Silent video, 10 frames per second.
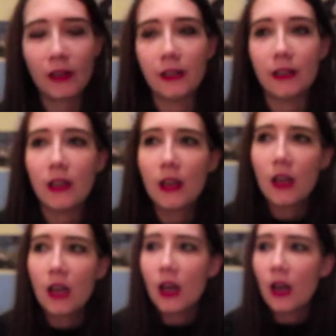a,
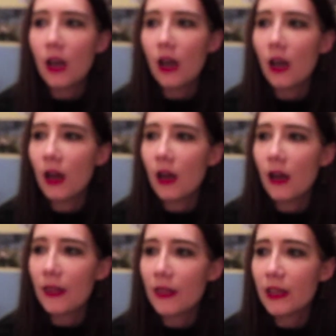uh,
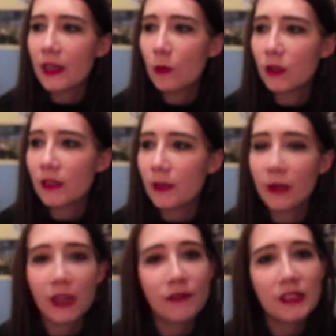I think it was a
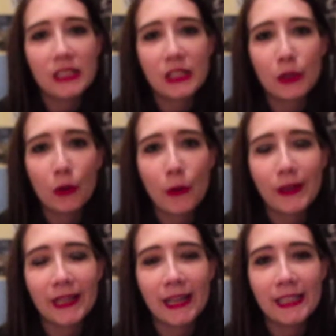Maleficent tutorial
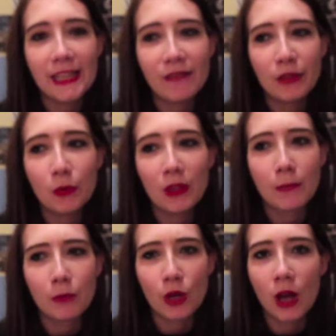that I never really
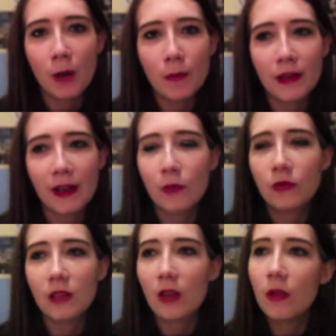put up, and I
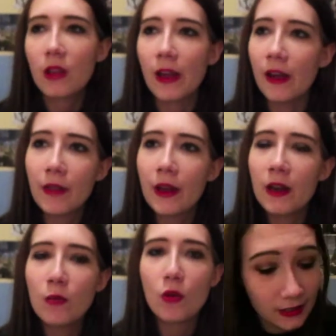don't, I don't think I have that
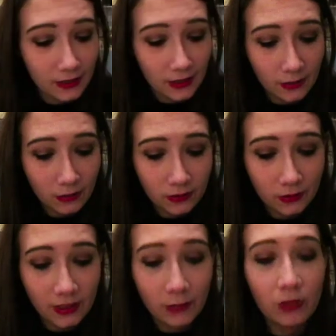anymore. I don't, you
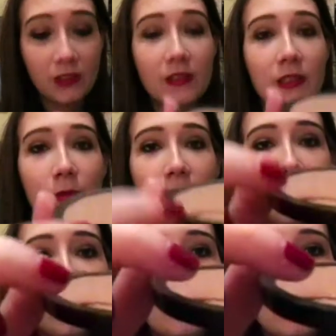can really see, but
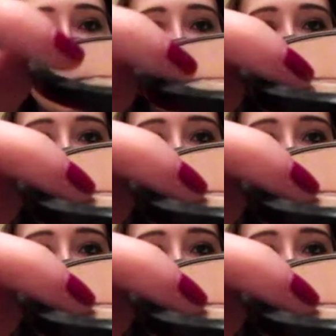this here is